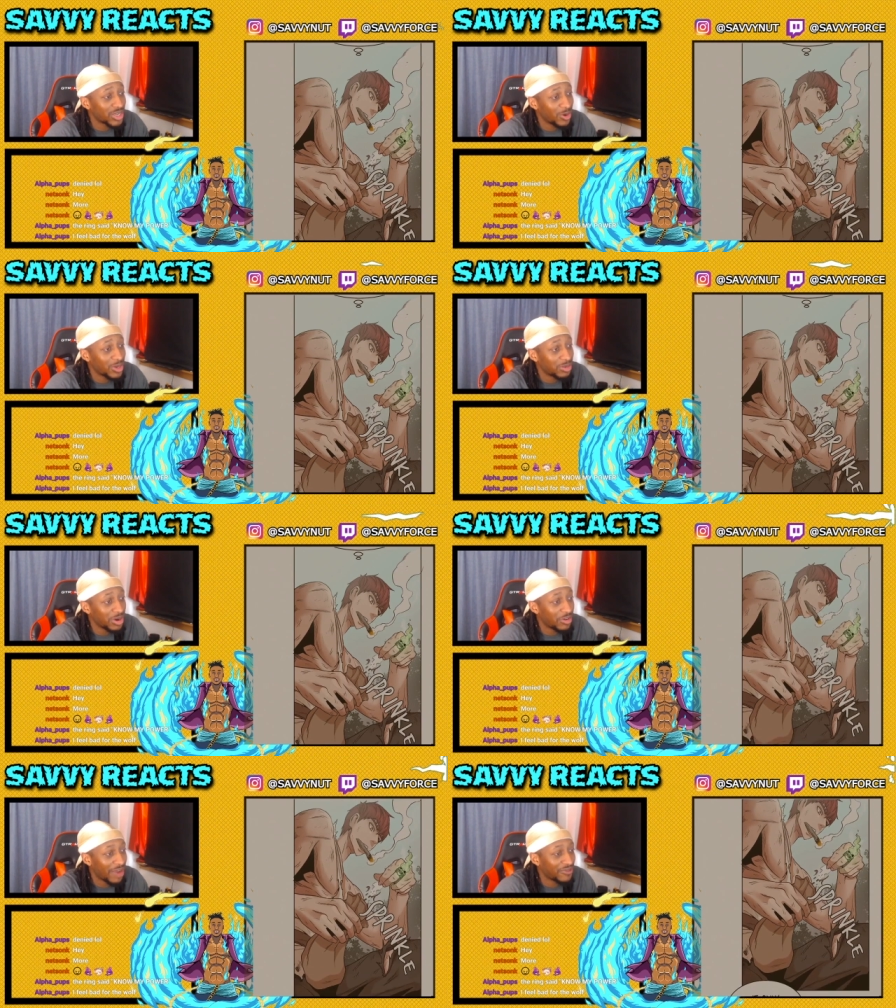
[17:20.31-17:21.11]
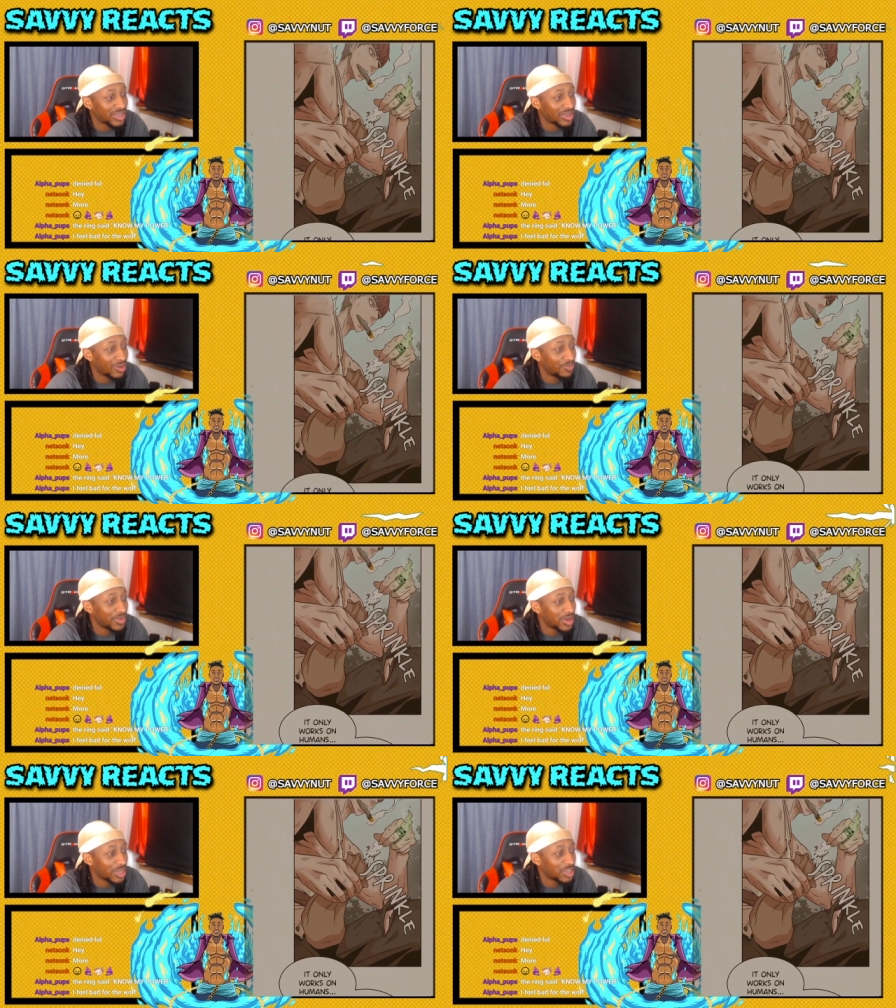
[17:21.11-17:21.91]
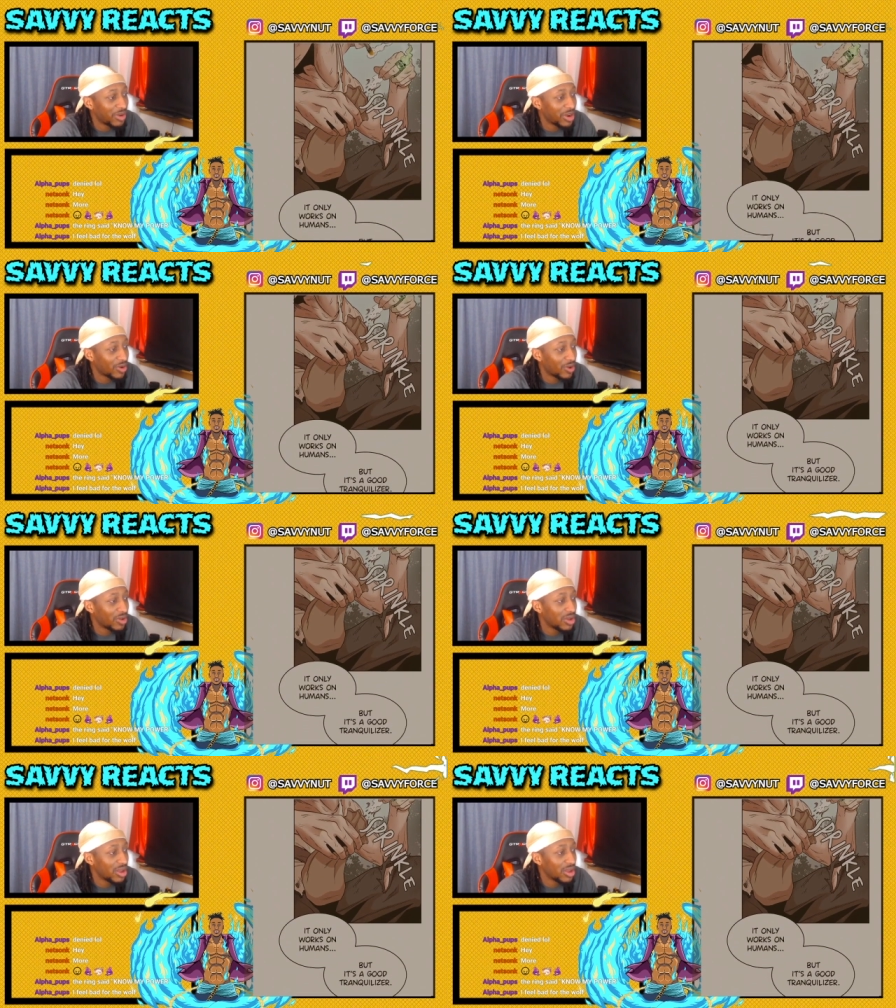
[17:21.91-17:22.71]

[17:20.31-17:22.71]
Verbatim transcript: so he's pretty crafty still. Sprinkle.